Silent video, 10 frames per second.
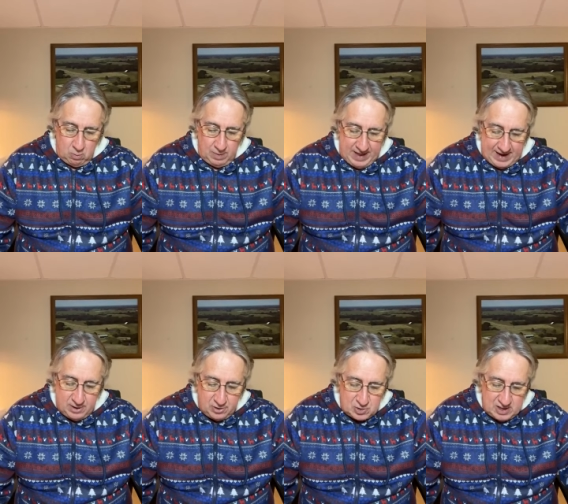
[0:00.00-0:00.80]
When that
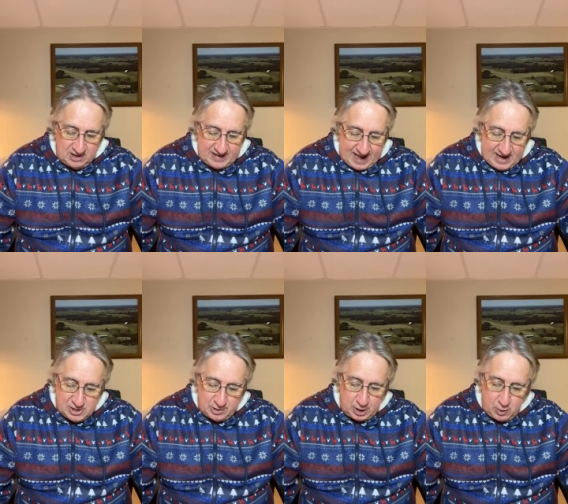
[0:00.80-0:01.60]
nutrient is
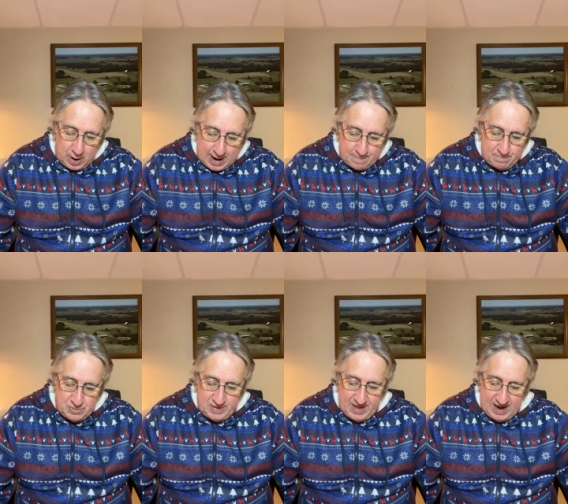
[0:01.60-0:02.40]
added to the
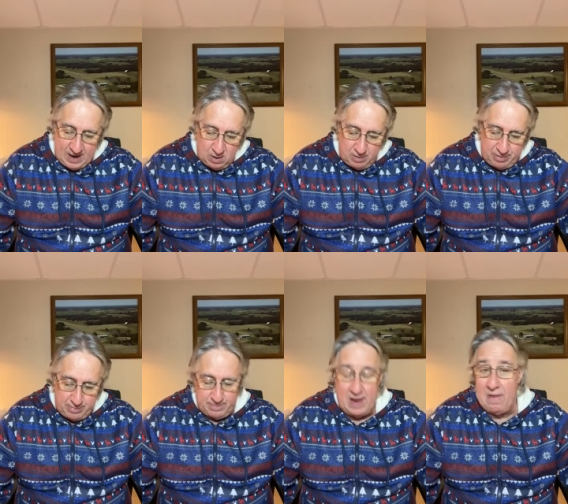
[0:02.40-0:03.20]
crop, did the
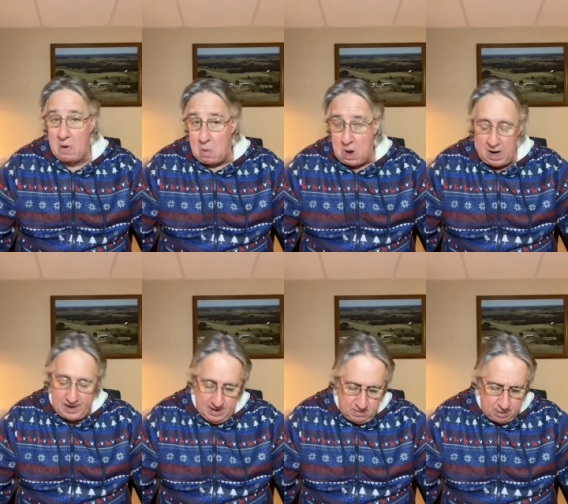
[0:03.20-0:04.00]
health and the
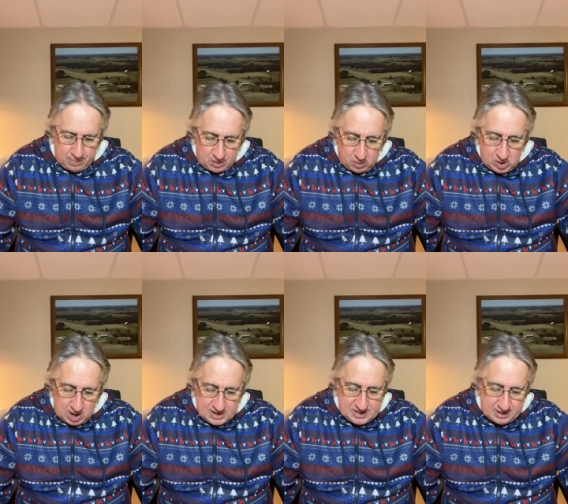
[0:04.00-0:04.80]
quality or the mineral
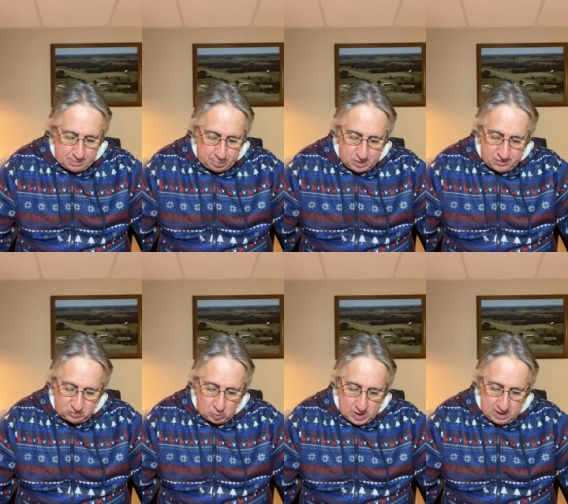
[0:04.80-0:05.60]
content improve
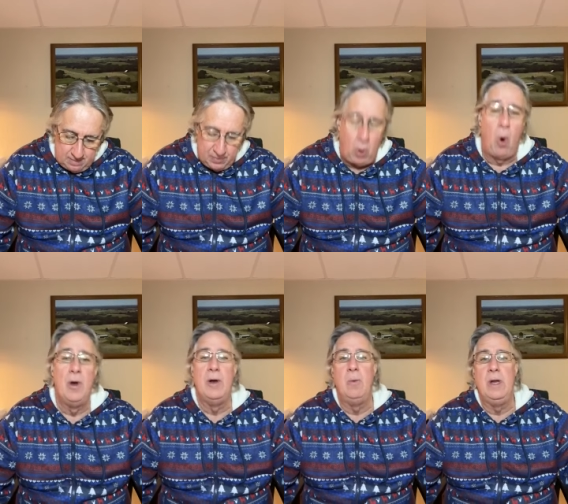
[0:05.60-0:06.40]
as well?
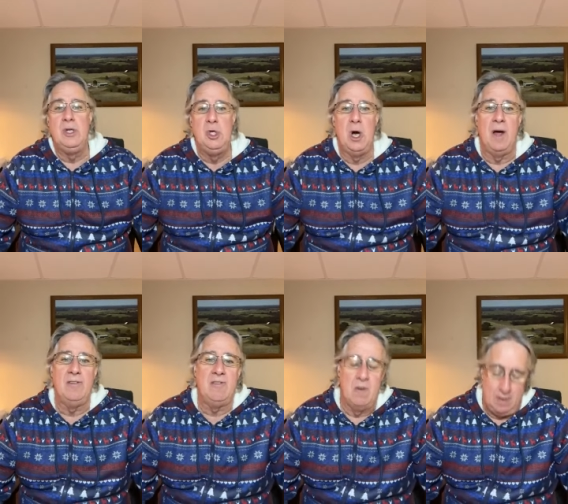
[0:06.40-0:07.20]
Or did we
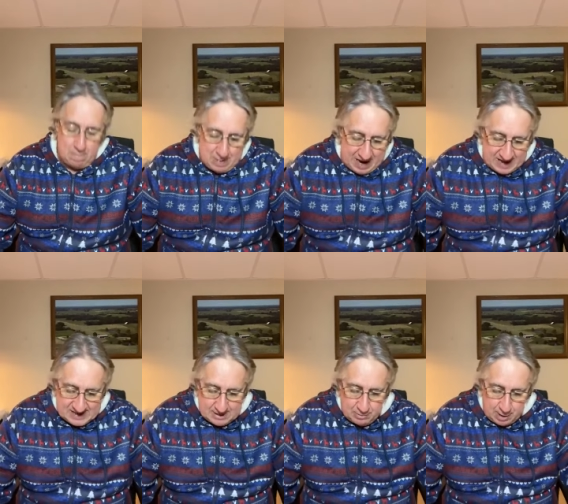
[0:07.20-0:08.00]
just
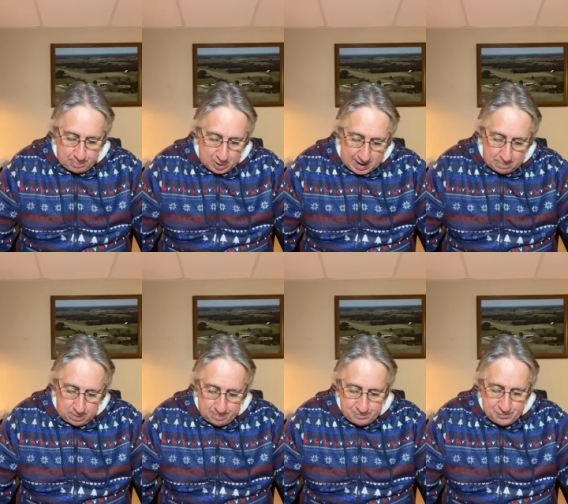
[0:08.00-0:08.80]
mask the
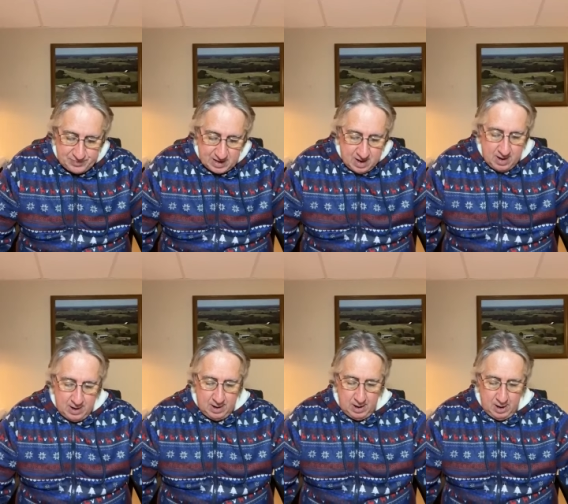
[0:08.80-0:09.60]
problem?
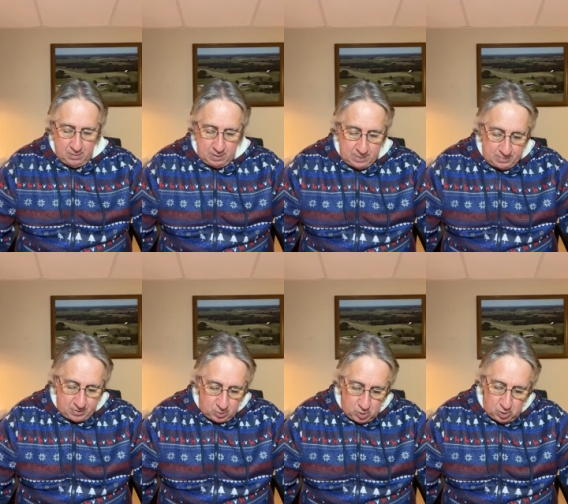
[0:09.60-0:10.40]
Remember
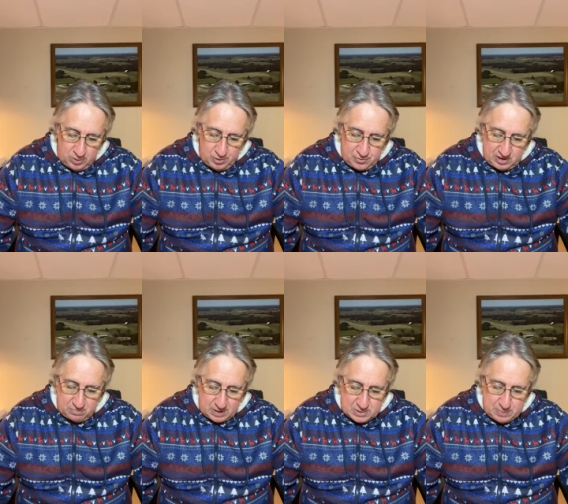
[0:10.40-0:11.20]
the rule
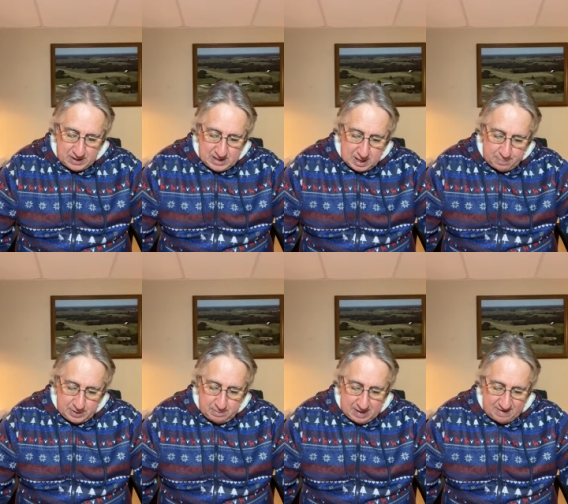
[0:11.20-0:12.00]
nutrients must be
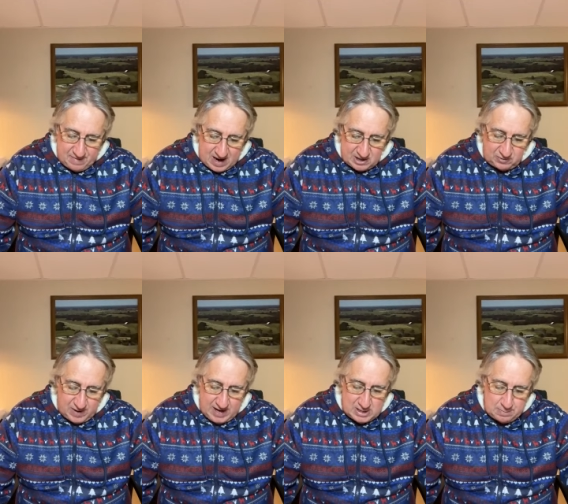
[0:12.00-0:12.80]
accompanied by
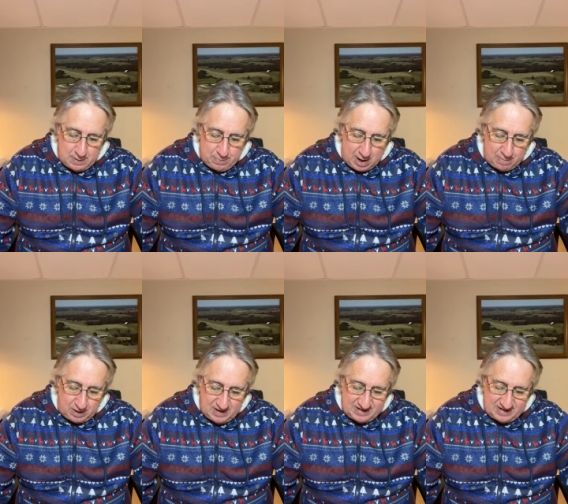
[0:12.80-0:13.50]
phosphate to be properly